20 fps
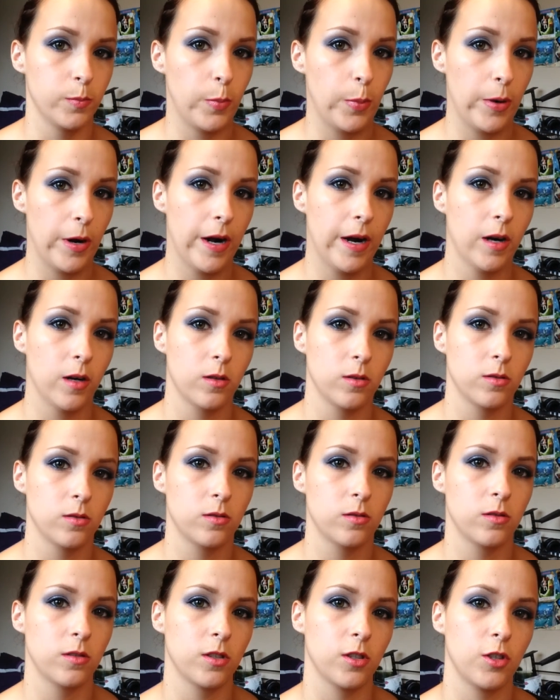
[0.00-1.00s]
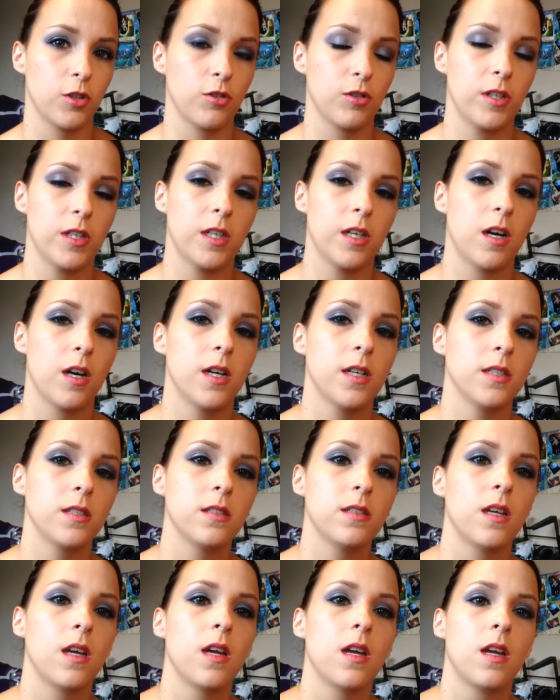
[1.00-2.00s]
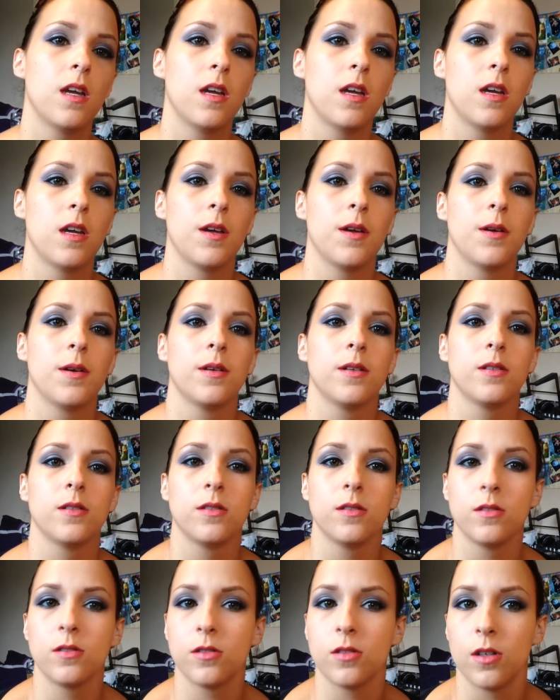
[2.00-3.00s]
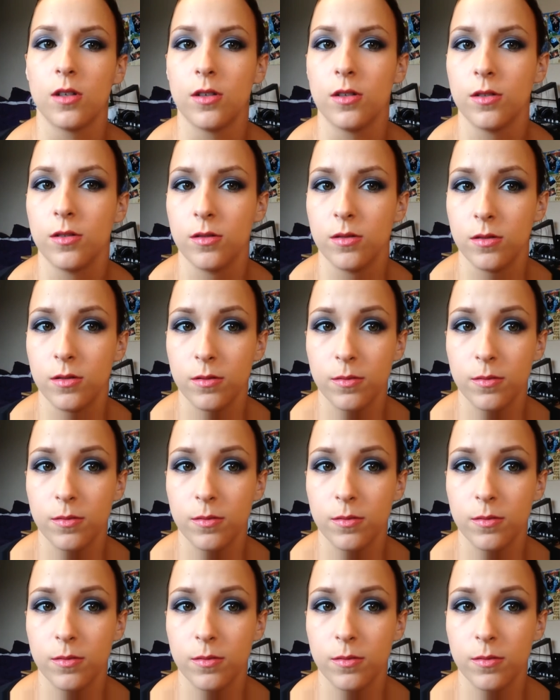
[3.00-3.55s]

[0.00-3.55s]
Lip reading: brown and green eyes. So